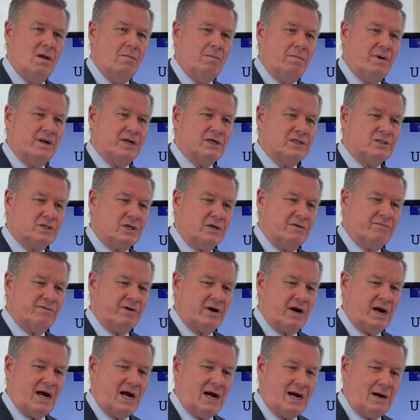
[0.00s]
but it's a
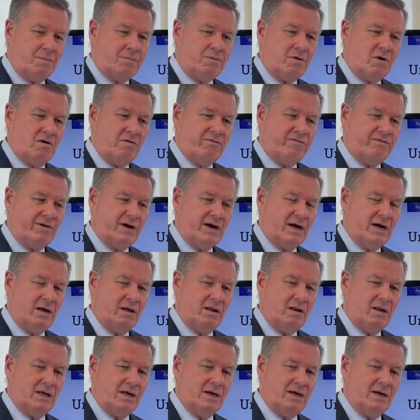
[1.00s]
very
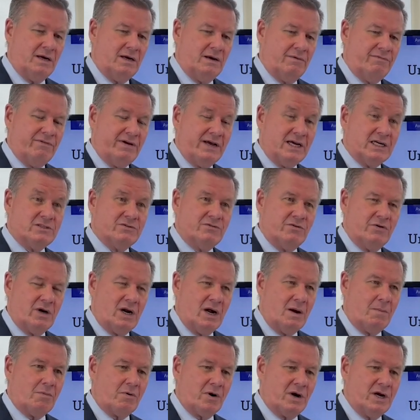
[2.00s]
high-profile uh, fast food
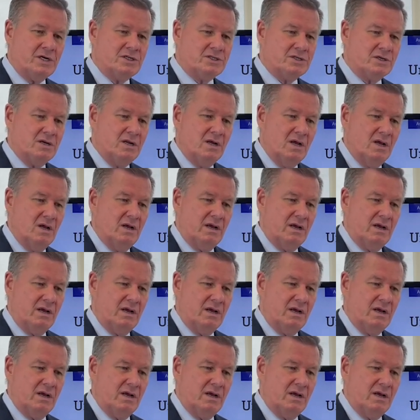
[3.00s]
operation.